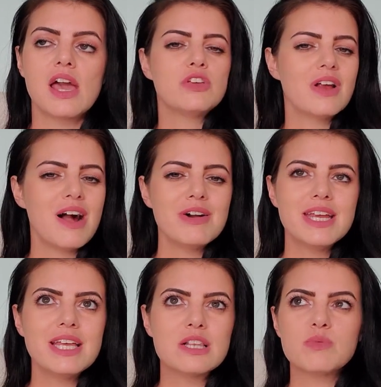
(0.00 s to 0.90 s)
You know how it
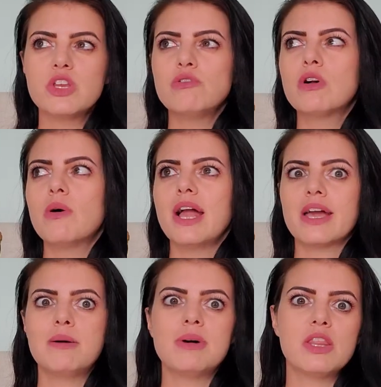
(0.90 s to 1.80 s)
is when you go
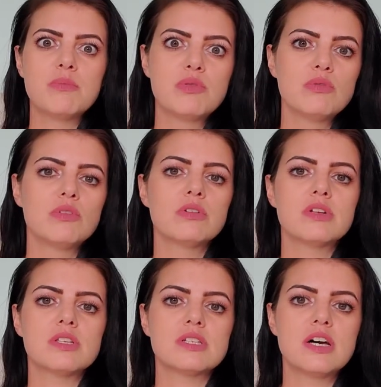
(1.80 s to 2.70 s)
hang out by the pool
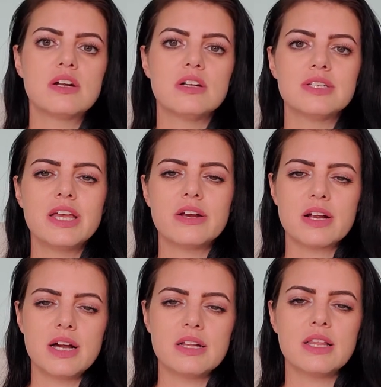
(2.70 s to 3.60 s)
or the sun all day, you're
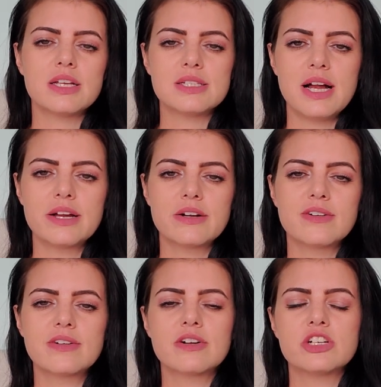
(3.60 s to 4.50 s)
kind of like
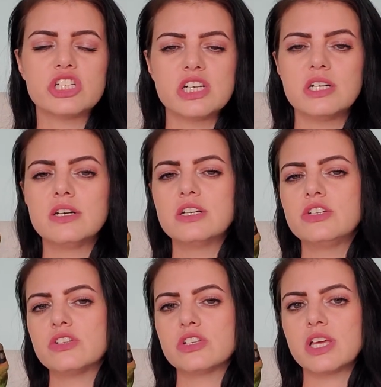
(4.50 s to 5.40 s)
tired or chill
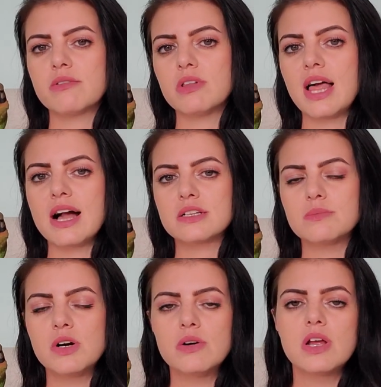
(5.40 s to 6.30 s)
and you just get
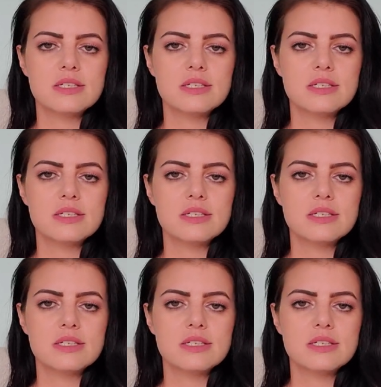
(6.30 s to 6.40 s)
relaxed mode.